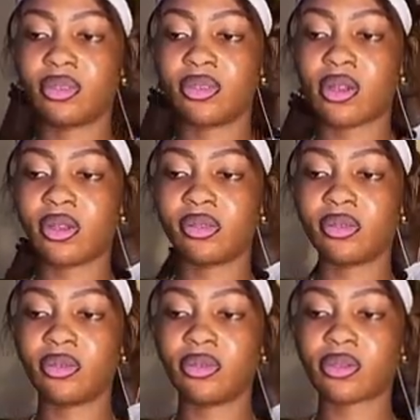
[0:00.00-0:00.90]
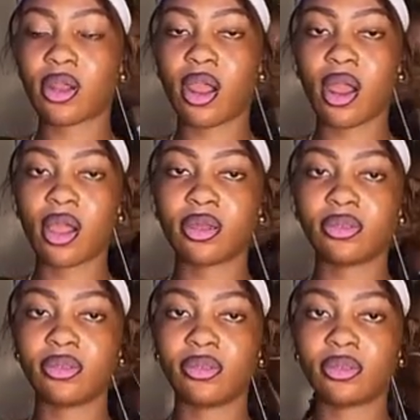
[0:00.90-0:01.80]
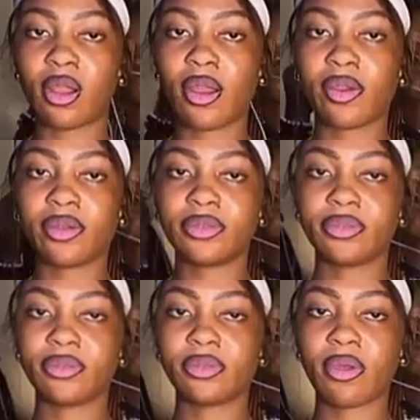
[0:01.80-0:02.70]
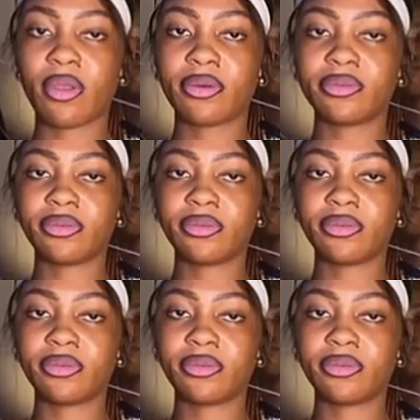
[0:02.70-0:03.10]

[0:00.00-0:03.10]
that's where she's adding this weave-on.